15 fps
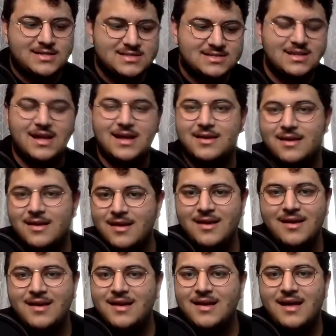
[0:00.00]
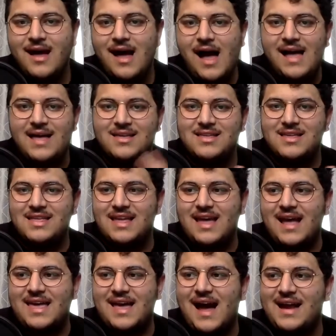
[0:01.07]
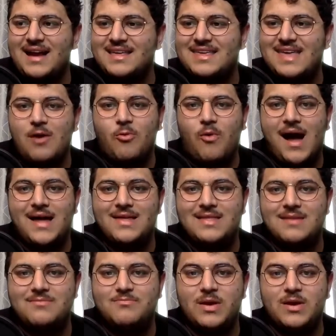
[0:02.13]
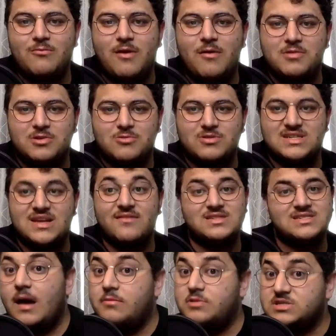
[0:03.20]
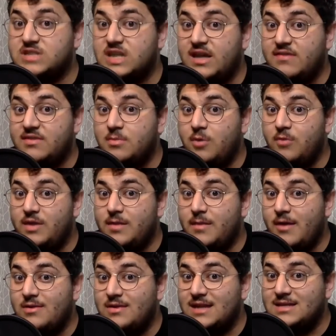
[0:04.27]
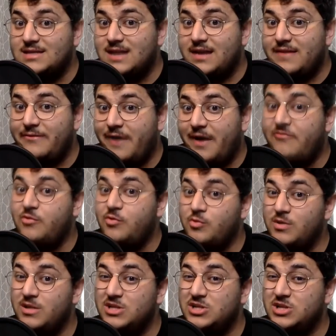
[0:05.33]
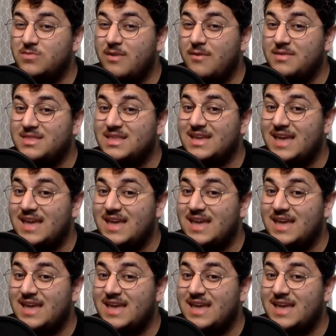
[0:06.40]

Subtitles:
It's like... I kind of get why they went with Chris Evans. I'm just saying, if the movie came out in 1995, you really should have went with the